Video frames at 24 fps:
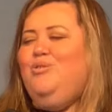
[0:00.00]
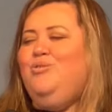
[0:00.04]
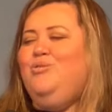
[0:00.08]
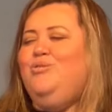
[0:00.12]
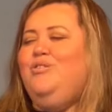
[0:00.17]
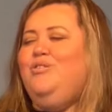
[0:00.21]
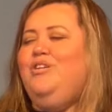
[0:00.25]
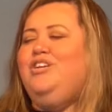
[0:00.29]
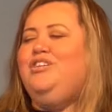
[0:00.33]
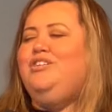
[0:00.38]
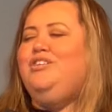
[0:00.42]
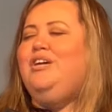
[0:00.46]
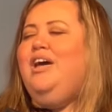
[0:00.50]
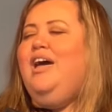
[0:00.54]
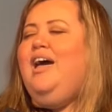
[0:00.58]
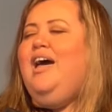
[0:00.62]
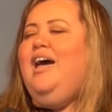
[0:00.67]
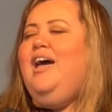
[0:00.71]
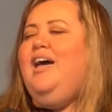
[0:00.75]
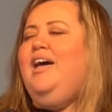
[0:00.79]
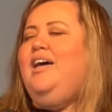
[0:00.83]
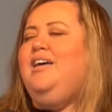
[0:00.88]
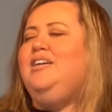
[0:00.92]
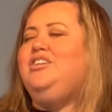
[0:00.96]
who
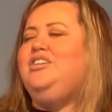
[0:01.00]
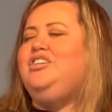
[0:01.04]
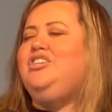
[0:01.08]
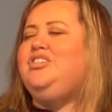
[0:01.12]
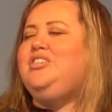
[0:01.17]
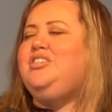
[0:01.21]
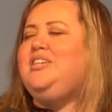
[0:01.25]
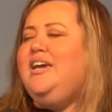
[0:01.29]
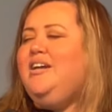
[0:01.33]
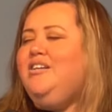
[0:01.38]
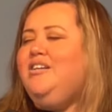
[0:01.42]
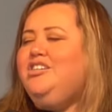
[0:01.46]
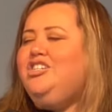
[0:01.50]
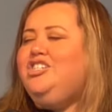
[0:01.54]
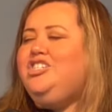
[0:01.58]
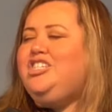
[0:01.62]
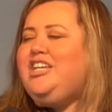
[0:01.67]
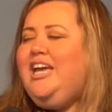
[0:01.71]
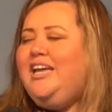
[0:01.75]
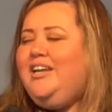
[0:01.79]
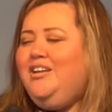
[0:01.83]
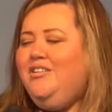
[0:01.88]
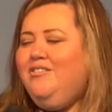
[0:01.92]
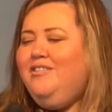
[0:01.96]
share
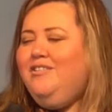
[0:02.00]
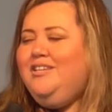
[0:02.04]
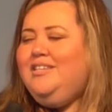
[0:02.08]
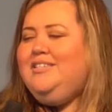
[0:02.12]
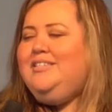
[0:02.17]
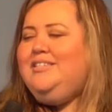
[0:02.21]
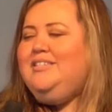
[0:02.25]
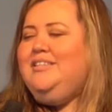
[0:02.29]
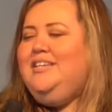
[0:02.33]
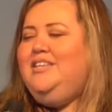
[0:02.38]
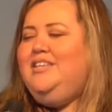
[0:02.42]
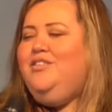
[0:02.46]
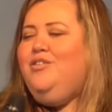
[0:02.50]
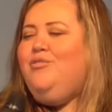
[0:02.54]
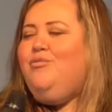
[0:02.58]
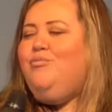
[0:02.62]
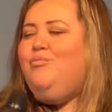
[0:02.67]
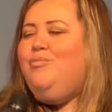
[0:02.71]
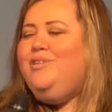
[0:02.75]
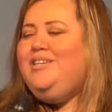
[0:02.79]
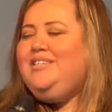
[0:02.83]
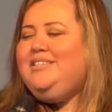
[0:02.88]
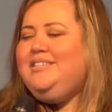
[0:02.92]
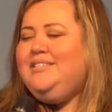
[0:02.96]
generously their
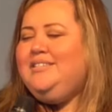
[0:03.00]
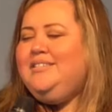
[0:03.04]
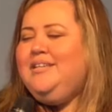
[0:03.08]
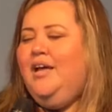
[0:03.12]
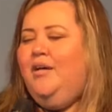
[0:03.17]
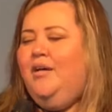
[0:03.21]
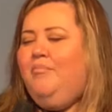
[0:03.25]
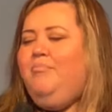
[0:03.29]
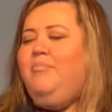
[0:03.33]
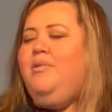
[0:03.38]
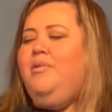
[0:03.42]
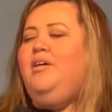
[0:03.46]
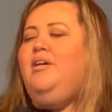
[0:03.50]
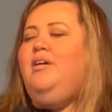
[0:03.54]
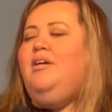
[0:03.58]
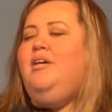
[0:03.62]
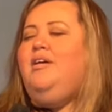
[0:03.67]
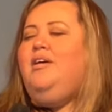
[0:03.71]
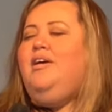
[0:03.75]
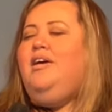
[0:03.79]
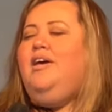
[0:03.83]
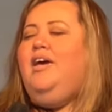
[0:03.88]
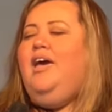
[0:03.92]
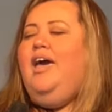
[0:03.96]
wisdom
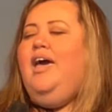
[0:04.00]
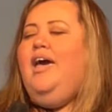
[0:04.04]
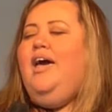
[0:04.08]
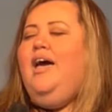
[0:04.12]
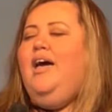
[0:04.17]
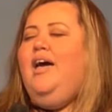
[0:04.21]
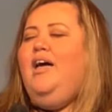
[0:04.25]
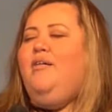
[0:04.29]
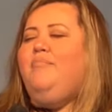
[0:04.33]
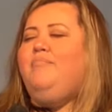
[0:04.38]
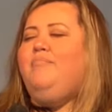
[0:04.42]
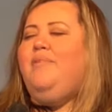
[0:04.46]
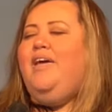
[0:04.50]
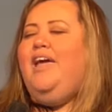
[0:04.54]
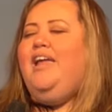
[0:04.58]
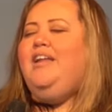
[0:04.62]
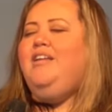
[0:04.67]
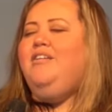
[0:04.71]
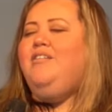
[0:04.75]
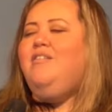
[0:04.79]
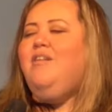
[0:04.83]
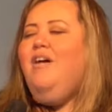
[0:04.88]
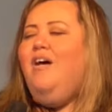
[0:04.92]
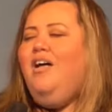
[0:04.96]

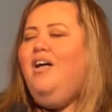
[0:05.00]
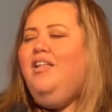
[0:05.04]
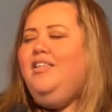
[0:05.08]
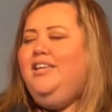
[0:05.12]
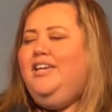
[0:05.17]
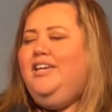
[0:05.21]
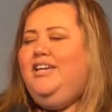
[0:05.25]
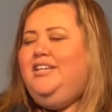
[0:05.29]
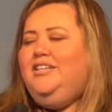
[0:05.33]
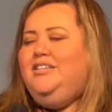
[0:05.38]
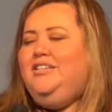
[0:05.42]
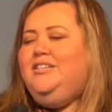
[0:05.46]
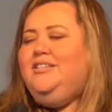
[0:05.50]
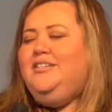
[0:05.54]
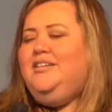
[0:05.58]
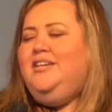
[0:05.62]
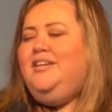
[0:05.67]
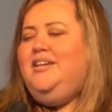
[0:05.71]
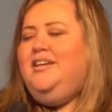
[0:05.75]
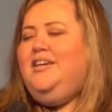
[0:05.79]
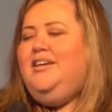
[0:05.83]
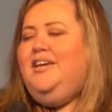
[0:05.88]
and knowledge,